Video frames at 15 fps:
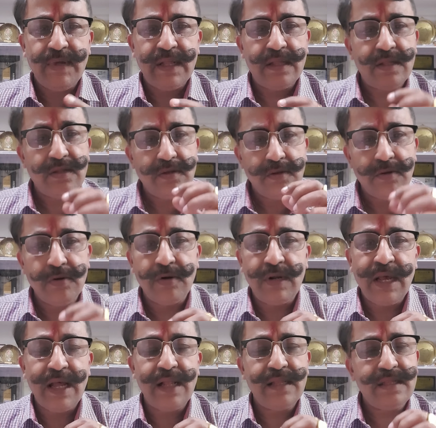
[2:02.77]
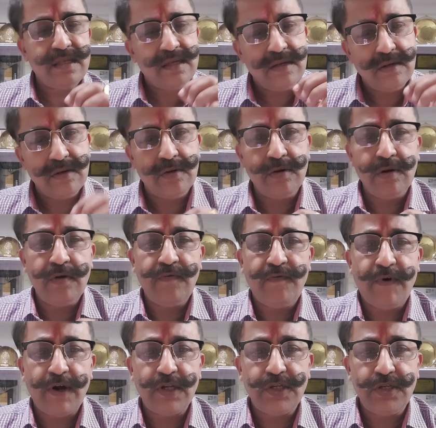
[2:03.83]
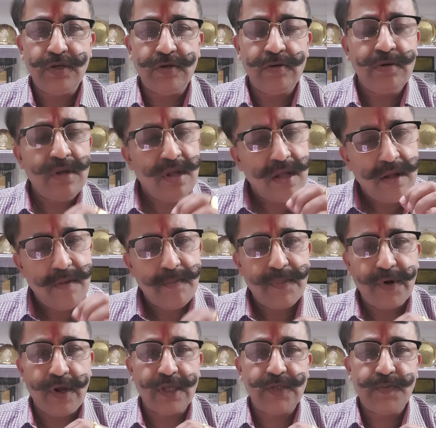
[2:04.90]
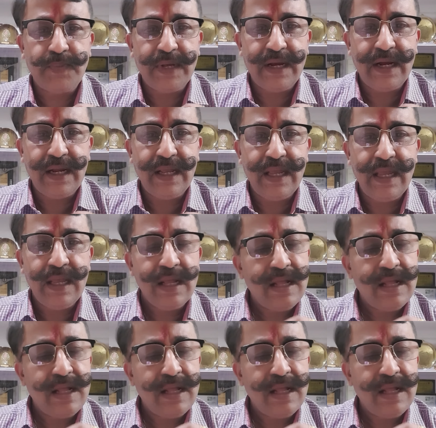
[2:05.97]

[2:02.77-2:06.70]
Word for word: with good health, good fortune, prosperity,